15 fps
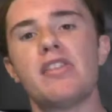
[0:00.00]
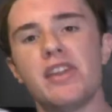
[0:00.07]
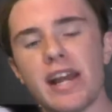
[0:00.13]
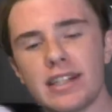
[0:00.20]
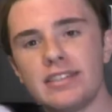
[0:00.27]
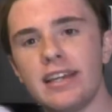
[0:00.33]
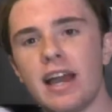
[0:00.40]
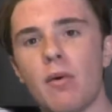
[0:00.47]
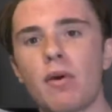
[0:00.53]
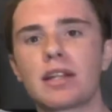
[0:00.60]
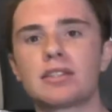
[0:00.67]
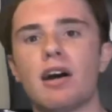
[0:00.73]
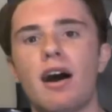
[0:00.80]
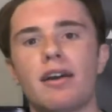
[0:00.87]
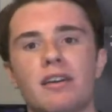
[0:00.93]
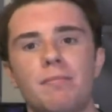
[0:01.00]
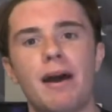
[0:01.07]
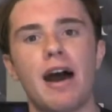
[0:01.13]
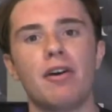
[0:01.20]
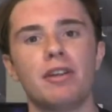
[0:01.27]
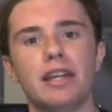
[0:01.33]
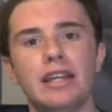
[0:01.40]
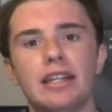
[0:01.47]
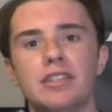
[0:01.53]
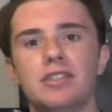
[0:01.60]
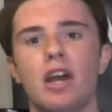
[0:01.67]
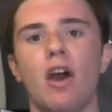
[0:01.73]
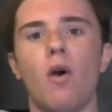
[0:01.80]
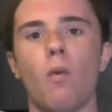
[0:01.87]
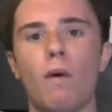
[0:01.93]
the next thing I want to talk about
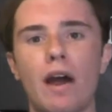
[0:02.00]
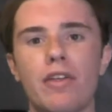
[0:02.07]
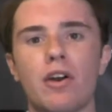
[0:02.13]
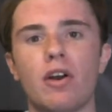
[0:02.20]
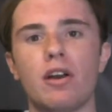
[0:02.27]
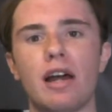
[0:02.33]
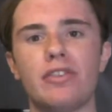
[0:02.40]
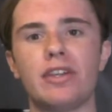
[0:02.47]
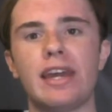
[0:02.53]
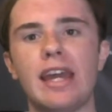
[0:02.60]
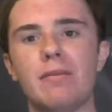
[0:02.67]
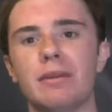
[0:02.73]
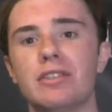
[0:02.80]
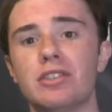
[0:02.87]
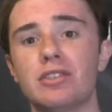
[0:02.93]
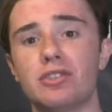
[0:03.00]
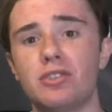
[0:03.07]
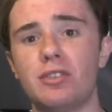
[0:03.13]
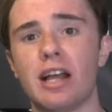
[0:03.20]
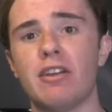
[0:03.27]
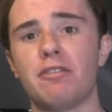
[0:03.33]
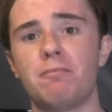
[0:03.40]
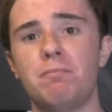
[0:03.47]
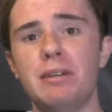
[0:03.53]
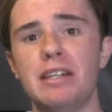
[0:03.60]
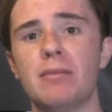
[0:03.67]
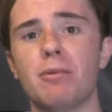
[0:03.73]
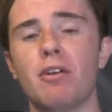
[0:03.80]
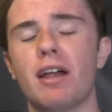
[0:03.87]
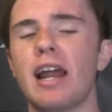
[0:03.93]
is whether or not the game is
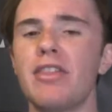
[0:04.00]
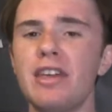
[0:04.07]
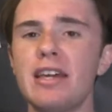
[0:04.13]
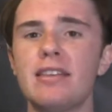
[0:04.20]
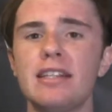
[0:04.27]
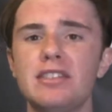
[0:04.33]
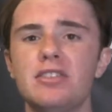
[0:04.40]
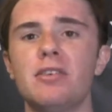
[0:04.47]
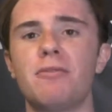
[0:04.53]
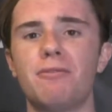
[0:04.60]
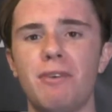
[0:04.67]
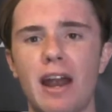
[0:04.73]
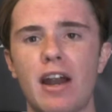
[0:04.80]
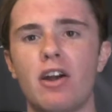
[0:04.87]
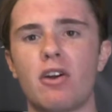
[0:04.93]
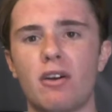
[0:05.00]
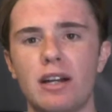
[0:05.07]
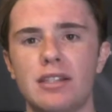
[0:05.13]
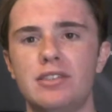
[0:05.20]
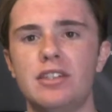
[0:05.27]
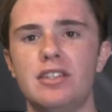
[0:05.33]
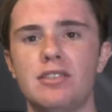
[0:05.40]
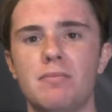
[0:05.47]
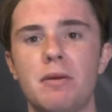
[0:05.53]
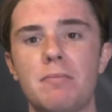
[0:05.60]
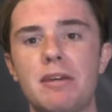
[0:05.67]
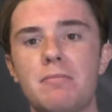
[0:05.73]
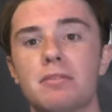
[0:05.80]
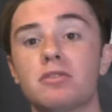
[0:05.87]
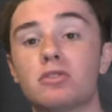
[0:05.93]
self-beatable. And I think this is a fair criticism that
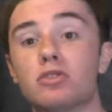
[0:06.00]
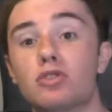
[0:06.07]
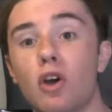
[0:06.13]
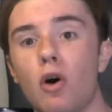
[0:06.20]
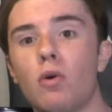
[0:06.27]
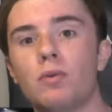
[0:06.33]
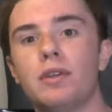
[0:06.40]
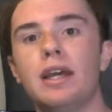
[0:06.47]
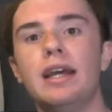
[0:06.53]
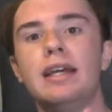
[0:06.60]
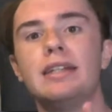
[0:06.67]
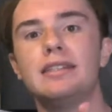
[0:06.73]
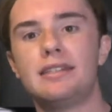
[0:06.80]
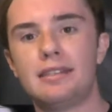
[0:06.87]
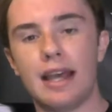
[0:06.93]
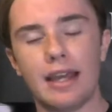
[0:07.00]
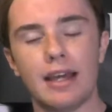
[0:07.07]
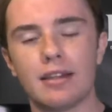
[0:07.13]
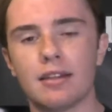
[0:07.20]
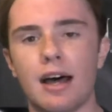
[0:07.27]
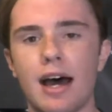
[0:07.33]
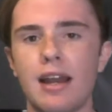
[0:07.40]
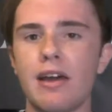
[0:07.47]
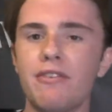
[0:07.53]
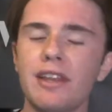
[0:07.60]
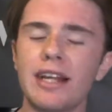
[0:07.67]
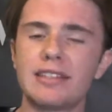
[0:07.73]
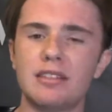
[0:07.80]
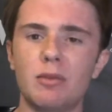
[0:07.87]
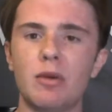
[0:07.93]
people don't say a lot. I feel
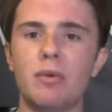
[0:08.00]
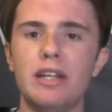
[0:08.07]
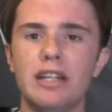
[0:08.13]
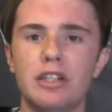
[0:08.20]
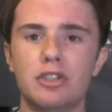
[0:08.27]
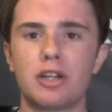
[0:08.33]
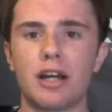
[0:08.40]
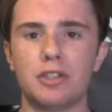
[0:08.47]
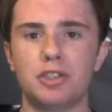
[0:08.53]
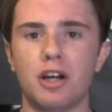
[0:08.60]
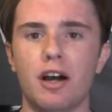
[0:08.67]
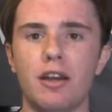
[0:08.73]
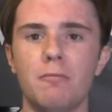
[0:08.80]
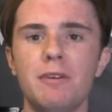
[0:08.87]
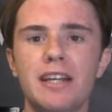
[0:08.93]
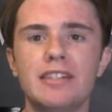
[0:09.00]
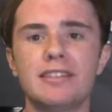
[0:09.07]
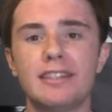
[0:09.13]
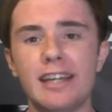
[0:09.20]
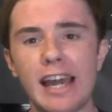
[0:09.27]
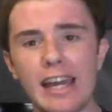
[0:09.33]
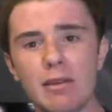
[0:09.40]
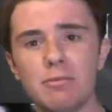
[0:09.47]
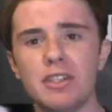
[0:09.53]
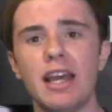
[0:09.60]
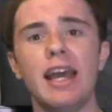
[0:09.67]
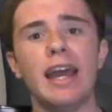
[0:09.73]
like it's something we need to touch on, because games,